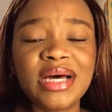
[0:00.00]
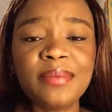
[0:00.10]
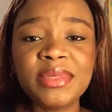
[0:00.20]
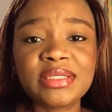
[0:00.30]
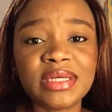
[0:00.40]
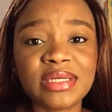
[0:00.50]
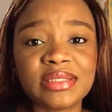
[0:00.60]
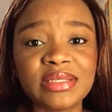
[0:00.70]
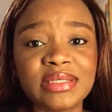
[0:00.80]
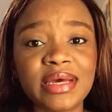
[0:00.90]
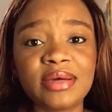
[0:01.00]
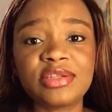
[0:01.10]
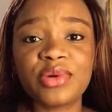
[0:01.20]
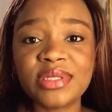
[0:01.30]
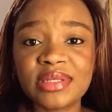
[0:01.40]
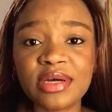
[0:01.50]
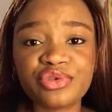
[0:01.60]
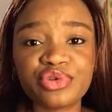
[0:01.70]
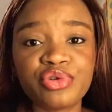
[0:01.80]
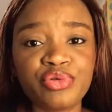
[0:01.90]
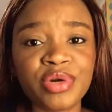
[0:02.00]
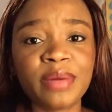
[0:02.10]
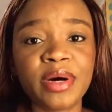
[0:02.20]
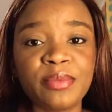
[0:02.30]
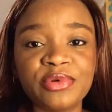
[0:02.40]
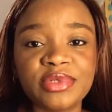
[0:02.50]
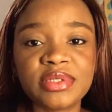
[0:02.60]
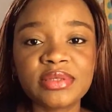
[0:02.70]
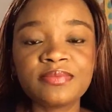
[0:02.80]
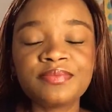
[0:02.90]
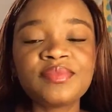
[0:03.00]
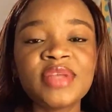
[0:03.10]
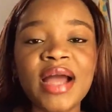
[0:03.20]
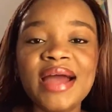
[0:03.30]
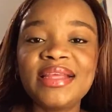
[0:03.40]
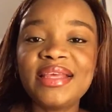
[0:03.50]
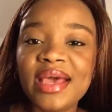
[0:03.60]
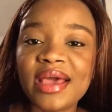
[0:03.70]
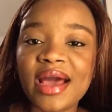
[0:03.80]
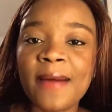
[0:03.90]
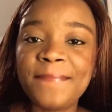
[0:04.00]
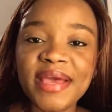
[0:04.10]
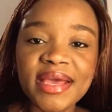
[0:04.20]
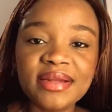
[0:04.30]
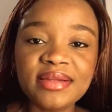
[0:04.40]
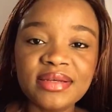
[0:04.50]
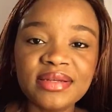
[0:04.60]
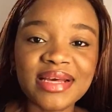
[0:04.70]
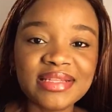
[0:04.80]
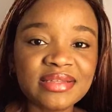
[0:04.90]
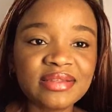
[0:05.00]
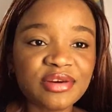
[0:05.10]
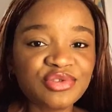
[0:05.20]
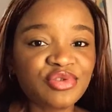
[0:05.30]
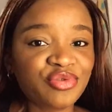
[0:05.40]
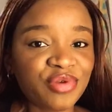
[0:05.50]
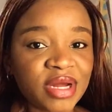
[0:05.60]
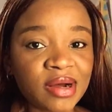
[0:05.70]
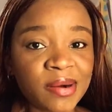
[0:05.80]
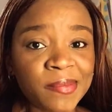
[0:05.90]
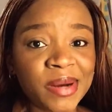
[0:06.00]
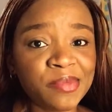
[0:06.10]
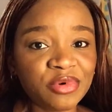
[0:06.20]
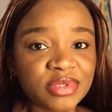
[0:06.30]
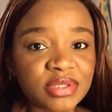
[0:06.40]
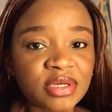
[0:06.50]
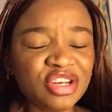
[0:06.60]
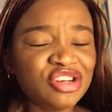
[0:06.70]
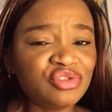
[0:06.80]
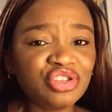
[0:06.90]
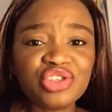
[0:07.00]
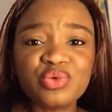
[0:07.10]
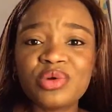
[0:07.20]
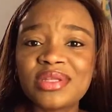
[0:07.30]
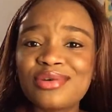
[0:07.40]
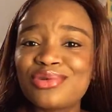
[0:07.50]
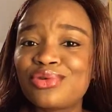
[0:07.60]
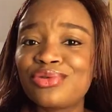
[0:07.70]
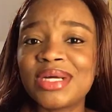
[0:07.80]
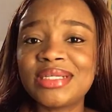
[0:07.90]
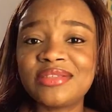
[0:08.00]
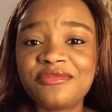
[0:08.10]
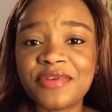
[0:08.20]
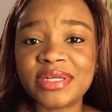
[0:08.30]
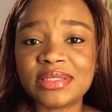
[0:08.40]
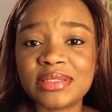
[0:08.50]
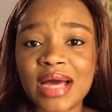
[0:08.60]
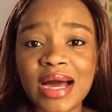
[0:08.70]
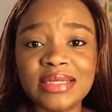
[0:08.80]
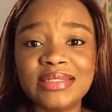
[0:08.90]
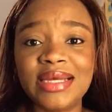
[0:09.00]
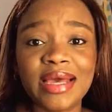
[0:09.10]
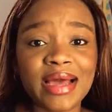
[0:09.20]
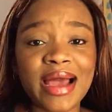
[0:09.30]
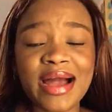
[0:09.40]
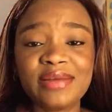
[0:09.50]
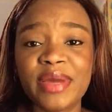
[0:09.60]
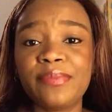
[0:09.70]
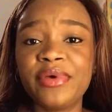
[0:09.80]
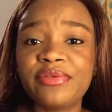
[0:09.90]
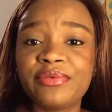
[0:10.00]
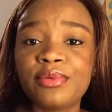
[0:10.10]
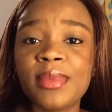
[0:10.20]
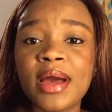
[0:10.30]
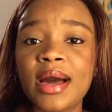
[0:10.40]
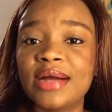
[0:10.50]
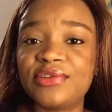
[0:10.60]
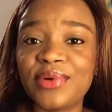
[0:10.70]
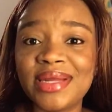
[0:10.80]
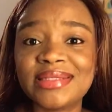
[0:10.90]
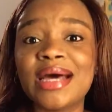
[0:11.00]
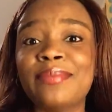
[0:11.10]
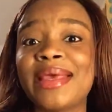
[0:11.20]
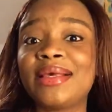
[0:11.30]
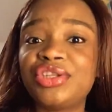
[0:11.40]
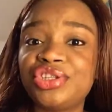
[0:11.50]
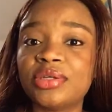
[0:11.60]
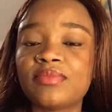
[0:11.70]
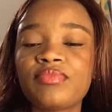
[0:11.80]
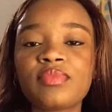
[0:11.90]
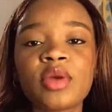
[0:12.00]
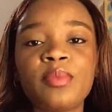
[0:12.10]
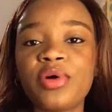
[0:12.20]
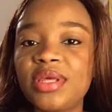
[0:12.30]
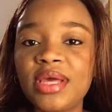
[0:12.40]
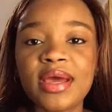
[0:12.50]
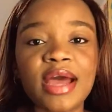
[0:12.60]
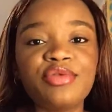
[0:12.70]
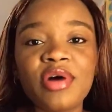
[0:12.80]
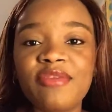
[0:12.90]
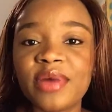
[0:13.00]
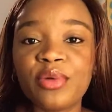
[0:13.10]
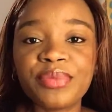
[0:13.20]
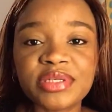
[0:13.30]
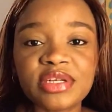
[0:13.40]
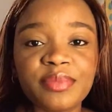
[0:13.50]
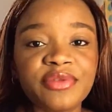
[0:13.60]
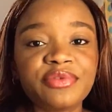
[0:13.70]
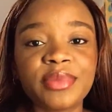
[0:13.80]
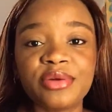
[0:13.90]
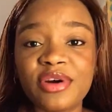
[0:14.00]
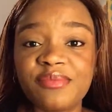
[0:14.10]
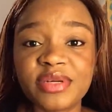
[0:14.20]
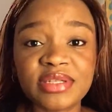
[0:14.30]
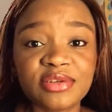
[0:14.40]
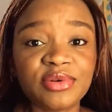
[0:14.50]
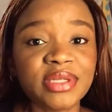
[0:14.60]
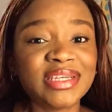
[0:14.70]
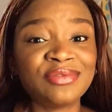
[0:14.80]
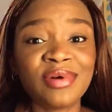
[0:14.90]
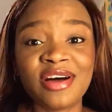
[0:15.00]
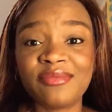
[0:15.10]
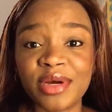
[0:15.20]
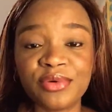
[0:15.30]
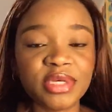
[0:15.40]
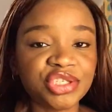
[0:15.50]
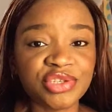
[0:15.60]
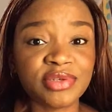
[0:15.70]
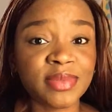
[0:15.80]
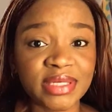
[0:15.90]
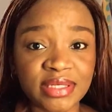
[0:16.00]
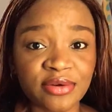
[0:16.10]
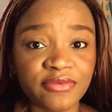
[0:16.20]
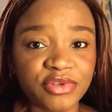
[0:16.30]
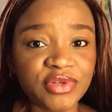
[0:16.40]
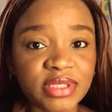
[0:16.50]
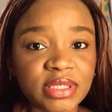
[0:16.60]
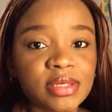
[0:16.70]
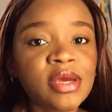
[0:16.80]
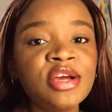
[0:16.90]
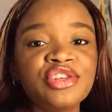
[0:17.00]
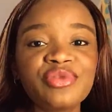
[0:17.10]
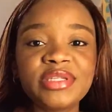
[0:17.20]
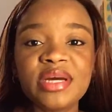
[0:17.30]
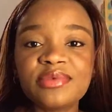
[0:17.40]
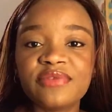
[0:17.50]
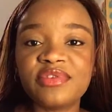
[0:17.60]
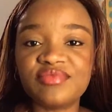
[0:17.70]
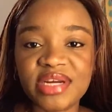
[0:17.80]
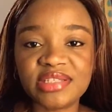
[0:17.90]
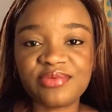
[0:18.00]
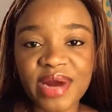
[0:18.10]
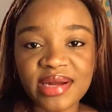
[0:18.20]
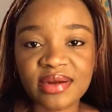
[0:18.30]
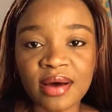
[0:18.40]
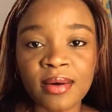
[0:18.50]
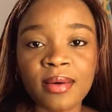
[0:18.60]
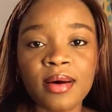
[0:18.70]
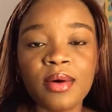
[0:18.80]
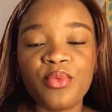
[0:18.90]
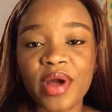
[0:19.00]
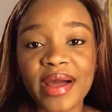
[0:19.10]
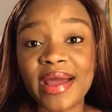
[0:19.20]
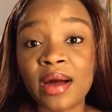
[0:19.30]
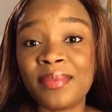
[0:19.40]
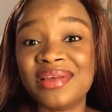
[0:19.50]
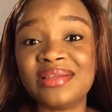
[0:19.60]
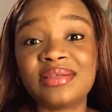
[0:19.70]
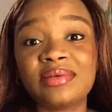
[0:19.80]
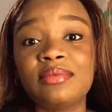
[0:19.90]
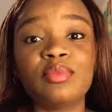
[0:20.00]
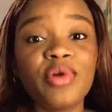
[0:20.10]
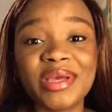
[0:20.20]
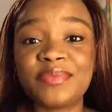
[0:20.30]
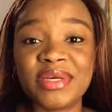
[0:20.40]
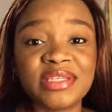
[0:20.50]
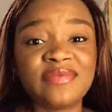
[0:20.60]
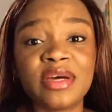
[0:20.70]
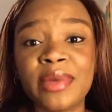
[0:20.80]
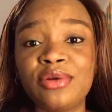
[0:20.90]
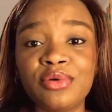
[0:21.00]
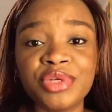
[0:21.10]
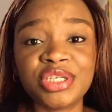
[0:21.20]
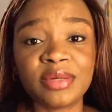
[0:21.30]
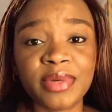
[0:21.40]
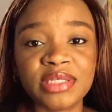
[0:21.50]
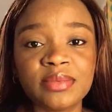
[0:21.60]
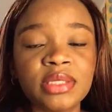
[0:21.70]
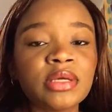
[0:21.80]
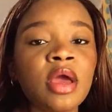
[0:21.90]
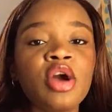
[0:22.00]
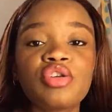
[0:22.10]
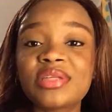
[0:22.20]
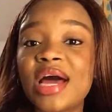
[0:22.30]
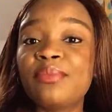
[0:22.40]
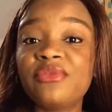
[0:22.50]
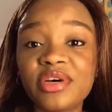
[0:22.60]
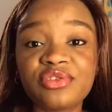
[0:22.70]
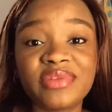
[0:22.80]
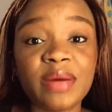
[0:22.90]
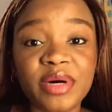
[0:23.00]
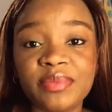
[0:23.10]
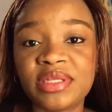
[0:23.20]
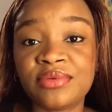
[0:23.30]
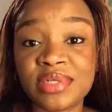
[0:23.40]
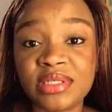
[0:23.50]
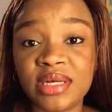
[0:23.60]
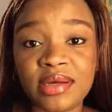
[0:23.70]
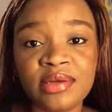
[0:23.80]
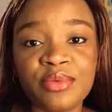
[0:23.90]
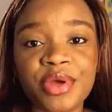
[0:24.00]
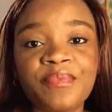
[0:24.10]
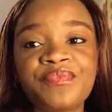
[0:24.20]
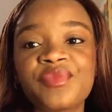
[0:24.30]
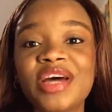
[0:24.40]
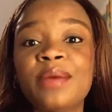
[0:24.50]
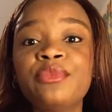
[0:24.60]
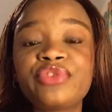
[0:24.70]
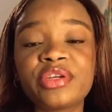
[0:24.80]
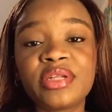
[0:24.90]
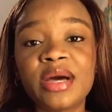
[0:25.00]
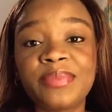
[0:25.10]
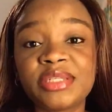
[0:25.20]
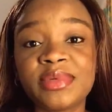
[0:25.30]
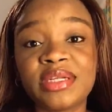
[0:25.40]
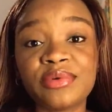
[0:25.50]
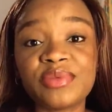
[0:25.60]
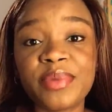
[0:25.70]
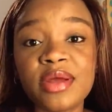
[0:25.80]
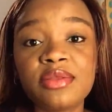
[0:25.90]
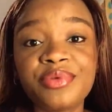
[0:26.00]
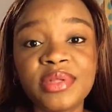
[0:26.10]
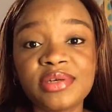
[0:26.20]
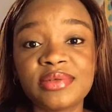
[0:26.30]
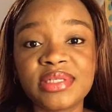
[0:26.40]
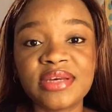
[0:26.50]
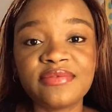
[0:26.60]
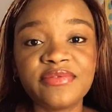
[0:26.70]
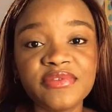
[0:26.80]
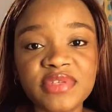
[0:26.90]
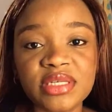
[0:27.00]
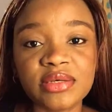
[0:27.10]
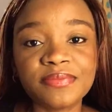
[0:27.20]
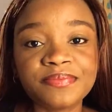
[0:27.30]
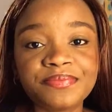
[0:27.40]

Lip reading: that means that is like 20,000 krona per month. And here I'm paying 19,000 krona per month. So it's just 1,000 krona difference. And there I had my bathroom and toilet and my kitchen. But here I don't have my own personal bathroom, I don't have personal toilet, I don't have my own kitchen to myself. Do you see? So in terms of the rent right now, where I am is more expensive than my Norwegian apartment. Because I had moved out of that apartment I was staying anyway. And I moved to another apartment that I was paying 3,750